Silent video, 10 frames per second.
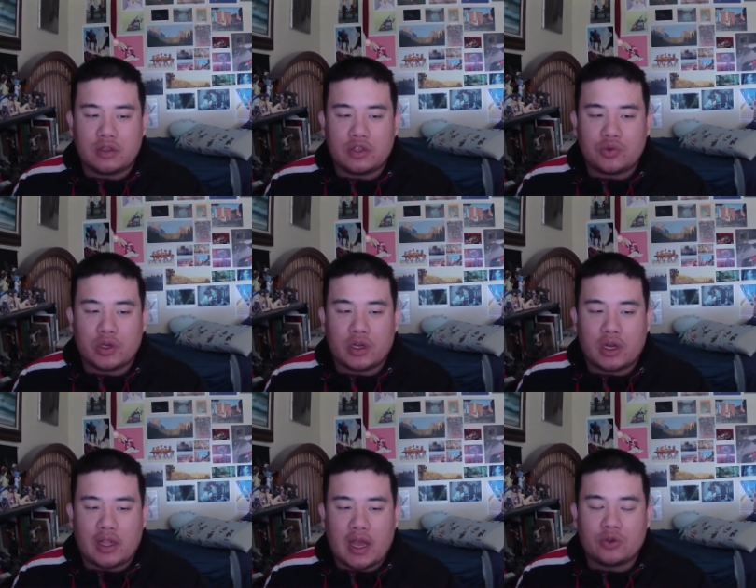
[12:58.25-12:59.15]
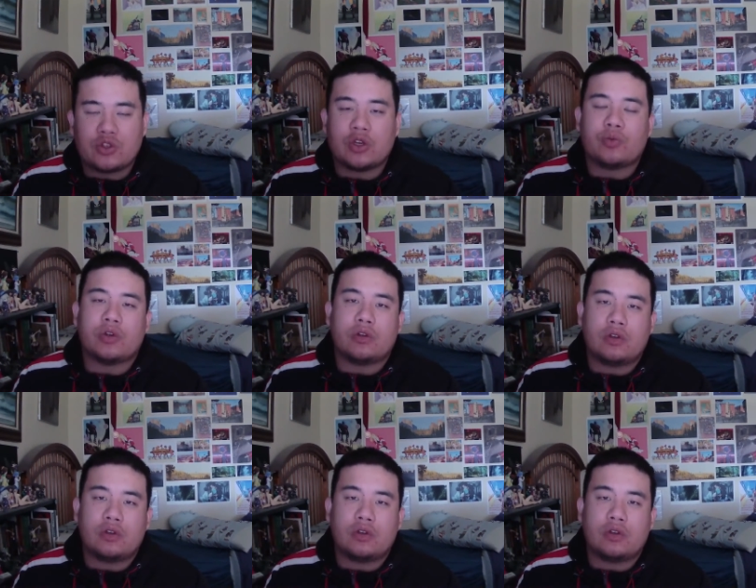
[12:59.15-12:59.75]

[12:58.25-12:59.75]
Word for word: is what allows someone